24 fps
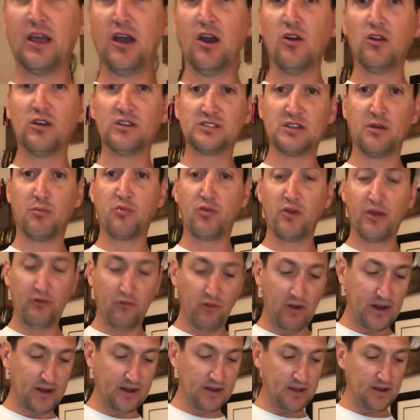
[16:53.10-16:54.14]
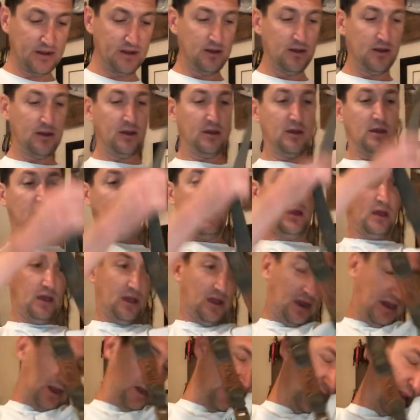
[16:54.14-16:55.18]
to go because I pre-rigged it.
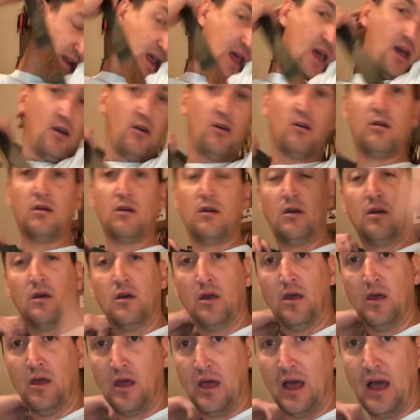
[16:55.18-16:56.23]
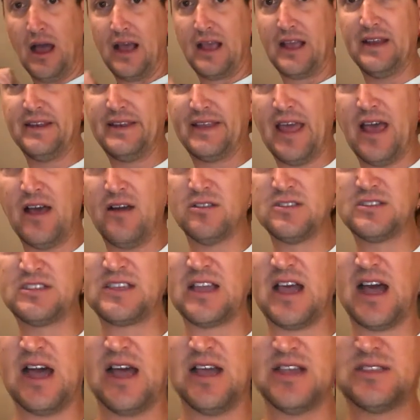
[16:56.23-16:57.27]
And then now I can
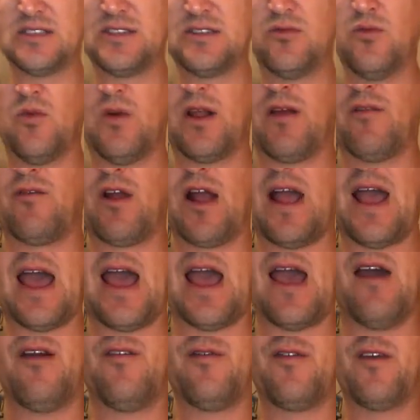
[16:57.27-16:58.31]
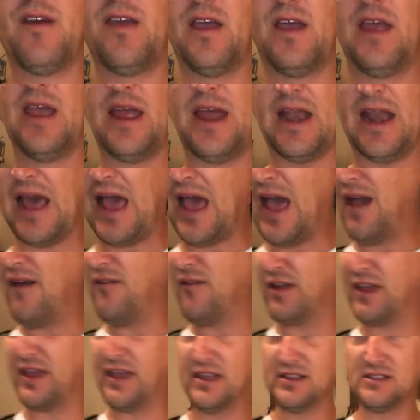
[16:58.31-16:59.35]
downsize whatever I have, and I
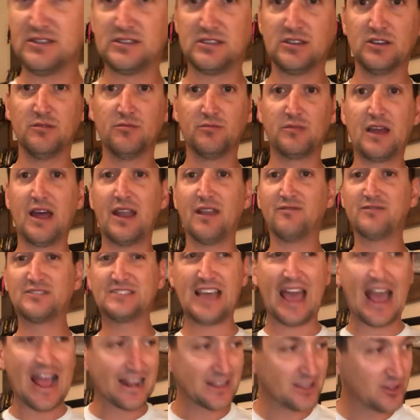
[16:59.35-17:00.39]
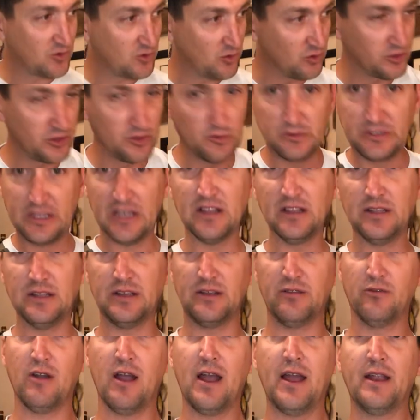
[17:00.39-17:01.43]
have, again, some kind of tactical
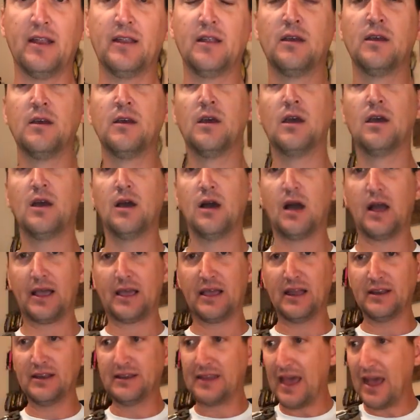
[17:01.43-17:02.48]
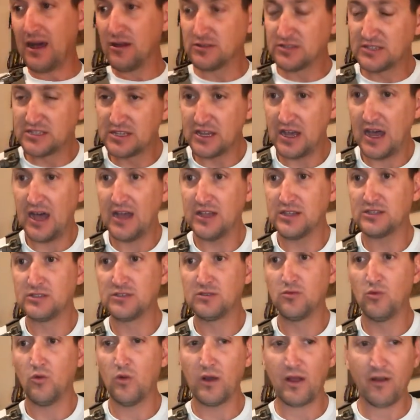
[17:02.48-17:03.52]
utility, right? I can
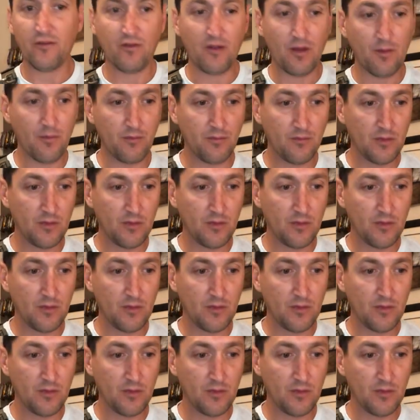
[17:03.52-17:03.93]
downsize whatever